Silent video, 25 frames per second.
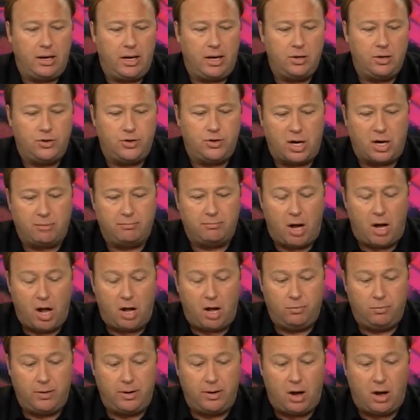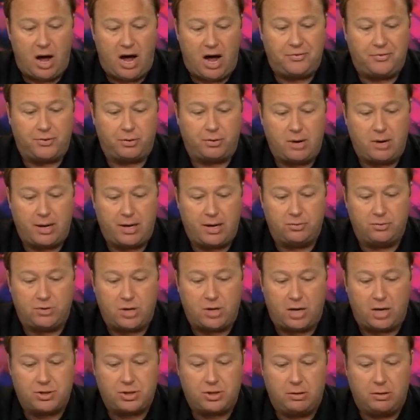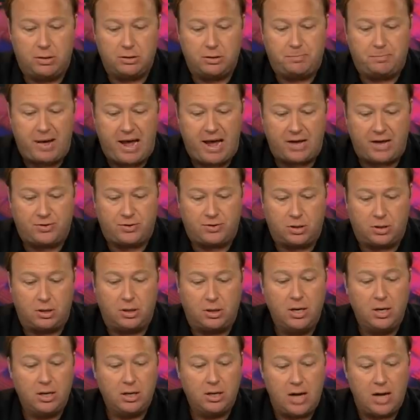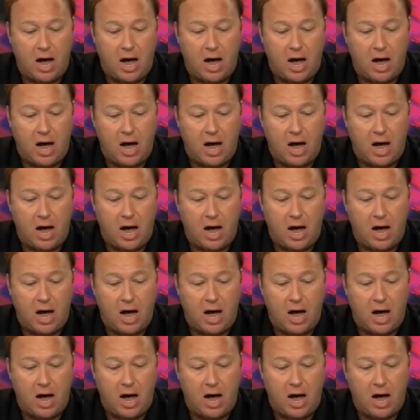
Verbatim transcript: again, to Chuck Baldwin, author, radio talk show host, pastor,